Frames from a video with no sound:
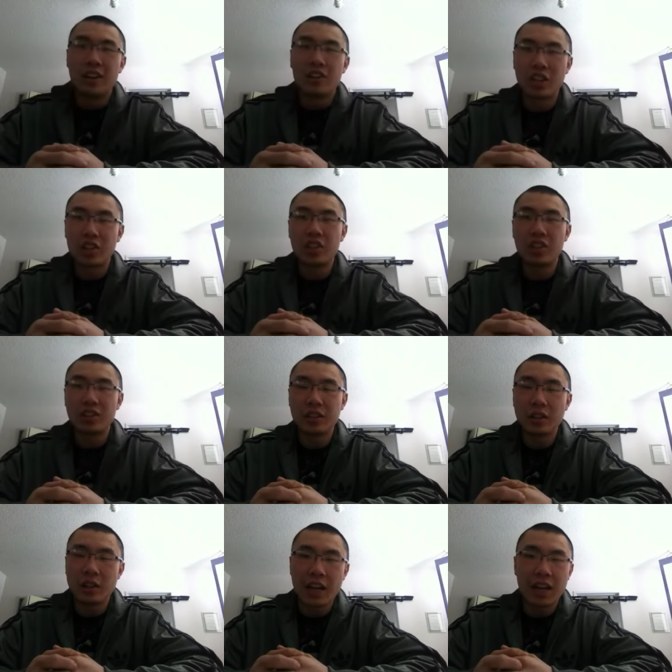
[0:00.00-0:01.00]
Jake Shields,
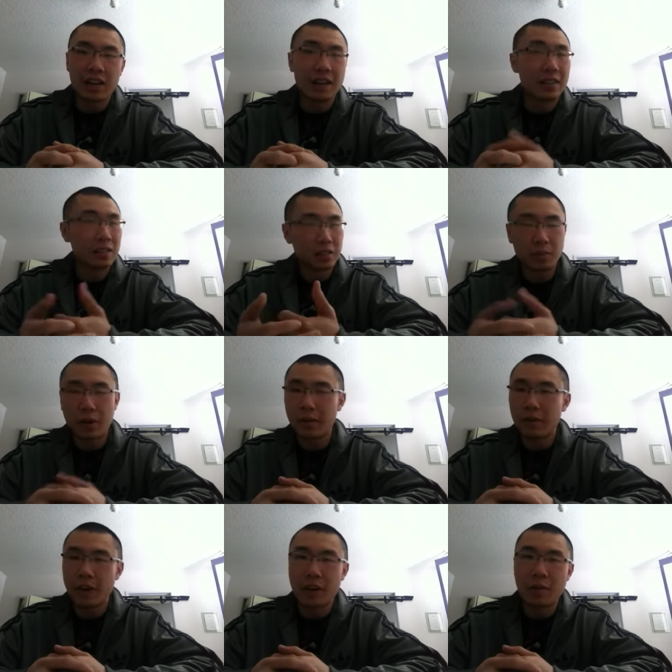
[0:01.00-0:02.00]
on the other hand, he's a
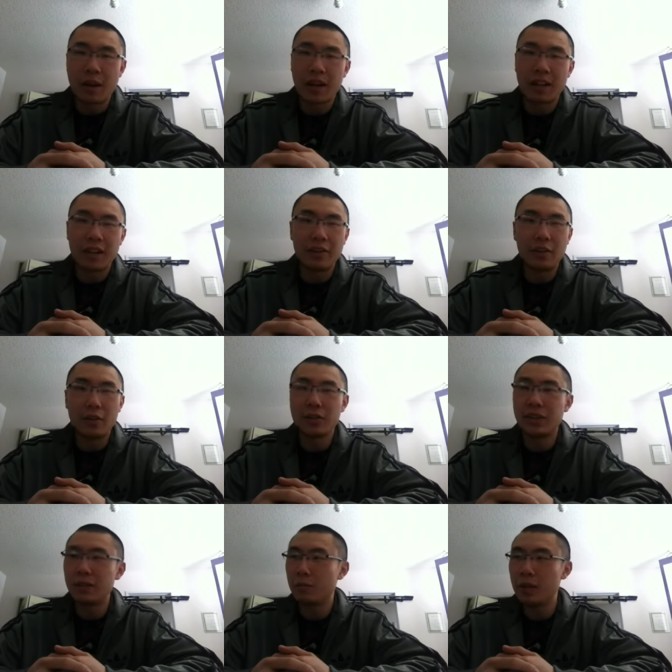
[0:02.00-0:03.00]
smart fighter, man. He
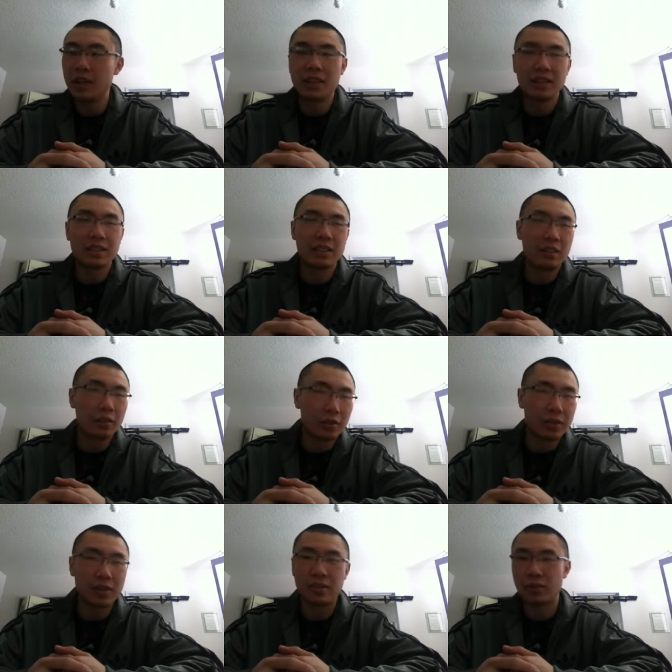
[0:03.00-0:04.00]
knows his weakness, he
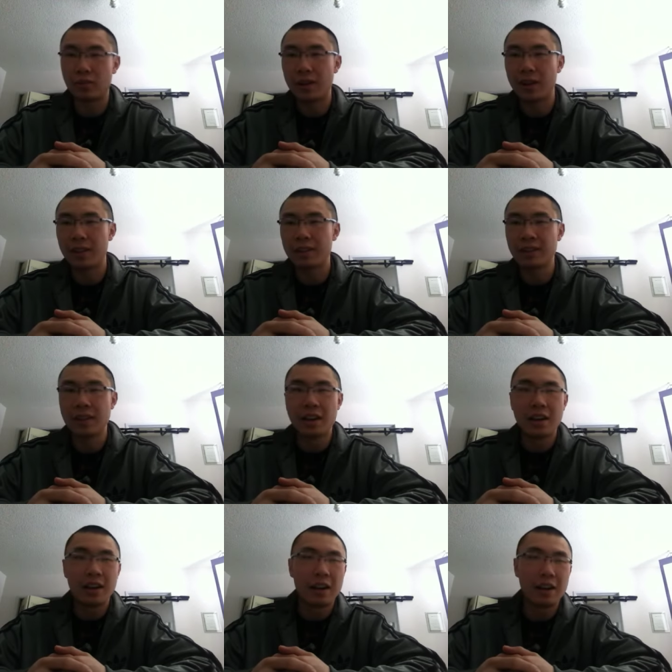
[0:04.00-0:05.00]
knows his strengths.
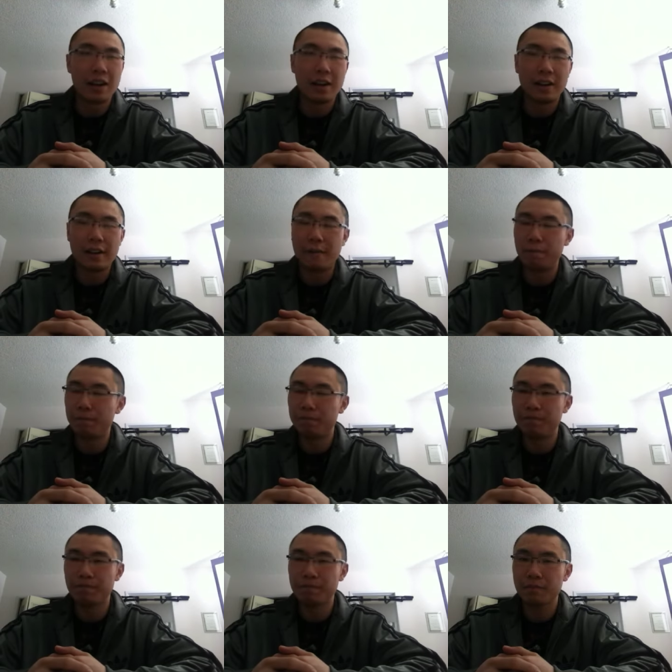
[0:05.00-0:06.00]
Uh,
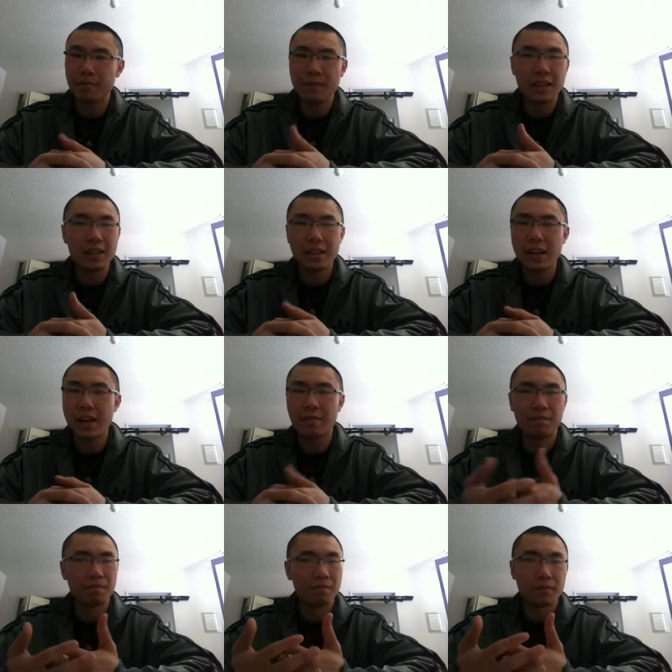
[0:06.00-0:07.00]
yeah,
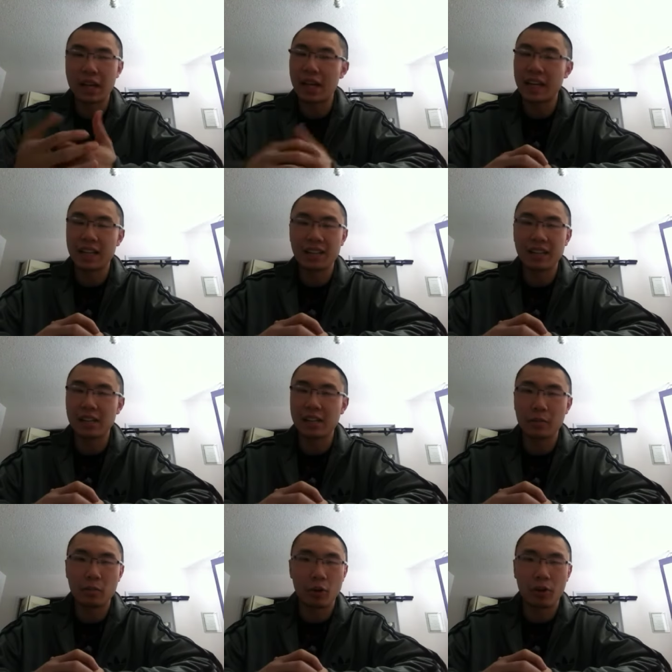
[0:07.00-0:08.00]
I can't say
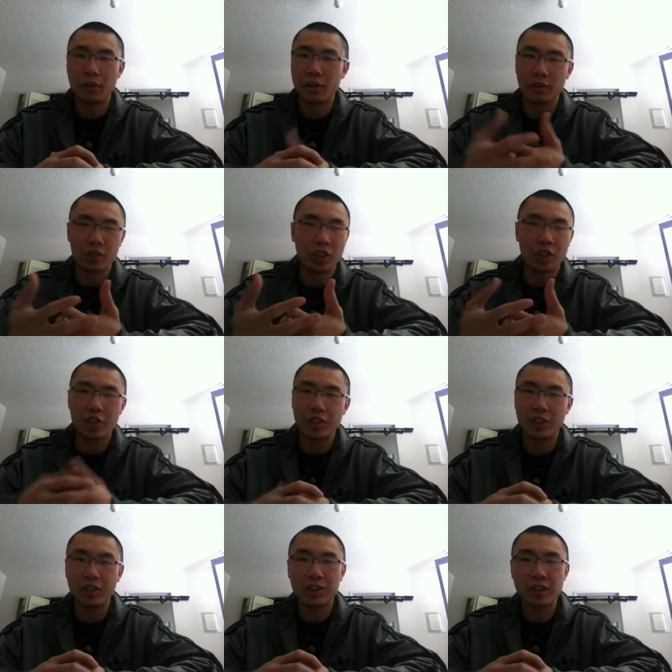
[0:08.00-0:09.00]
anything more. You know, Jake
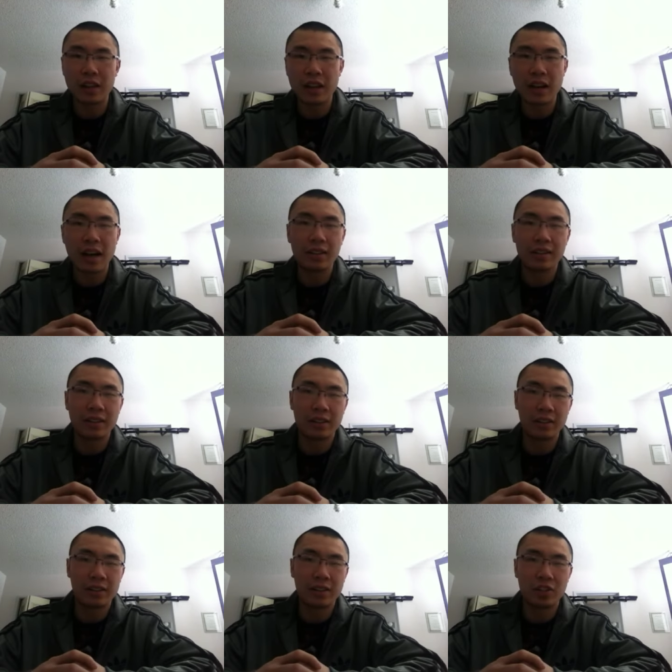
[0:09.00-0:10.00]
Shields, ugly
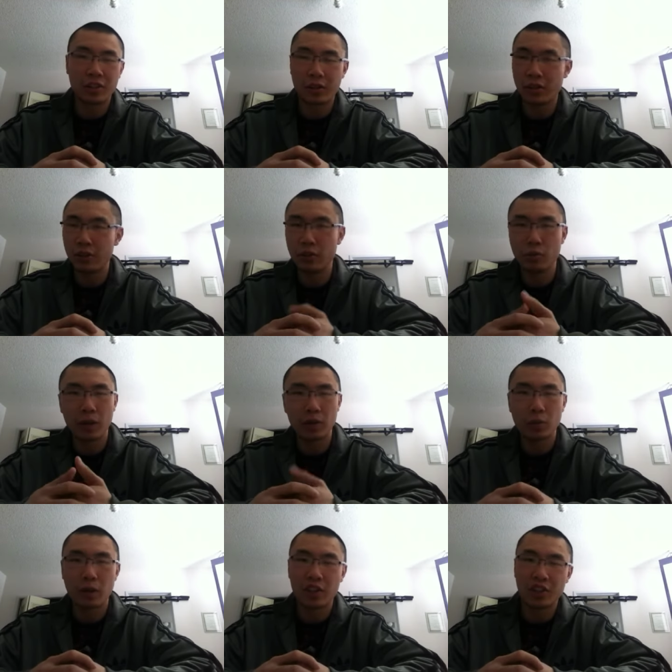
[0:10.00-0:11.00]
decision, new
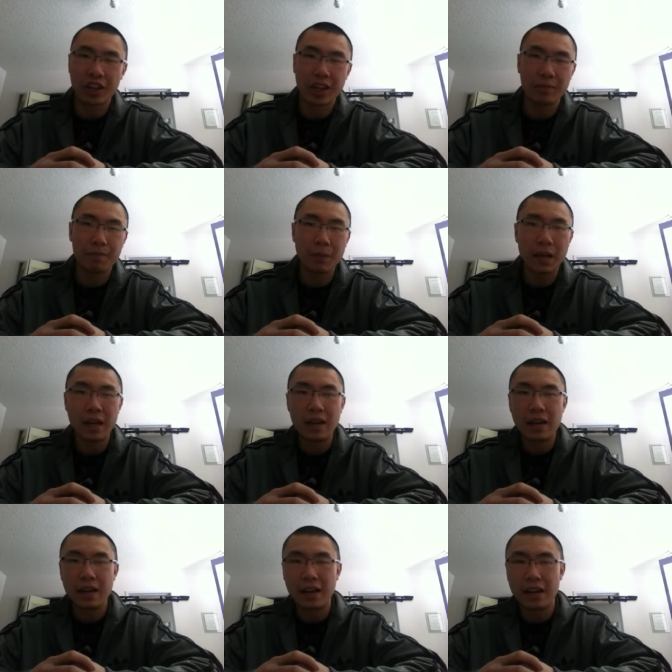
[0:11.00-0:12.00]
welterweight champ.
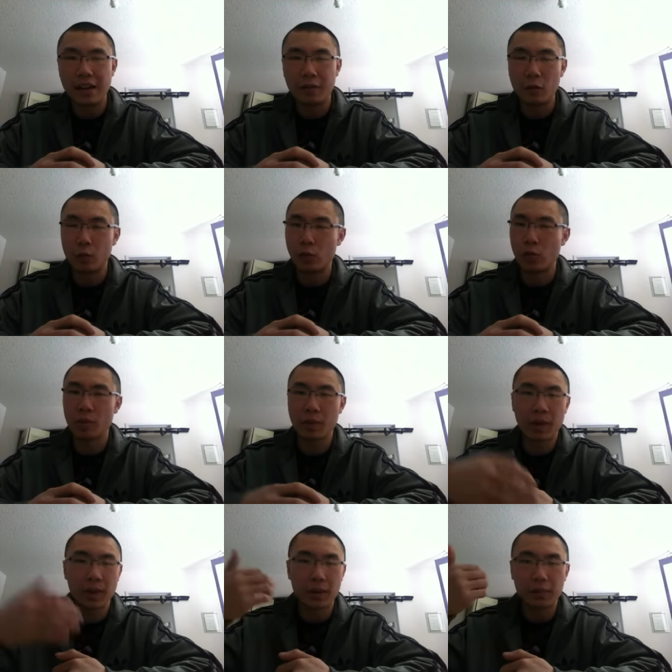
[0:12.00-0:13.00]
Uh, if you agree with
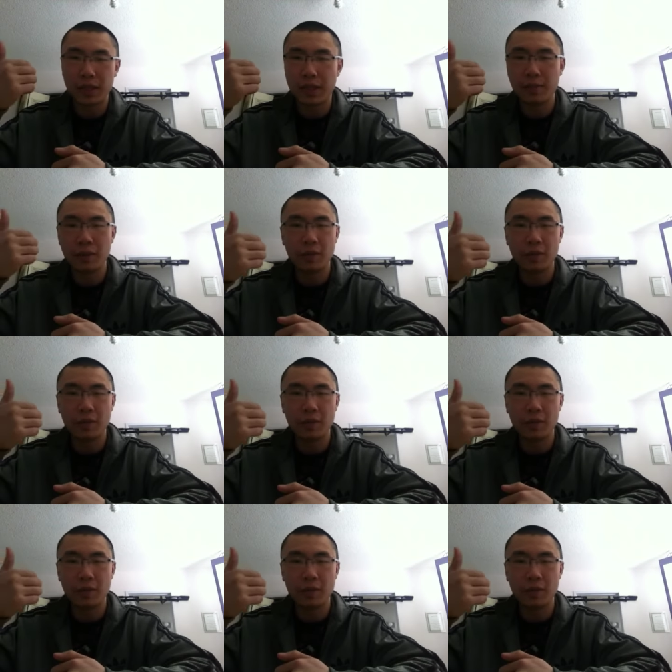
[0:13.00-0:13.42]
me, thumbs up.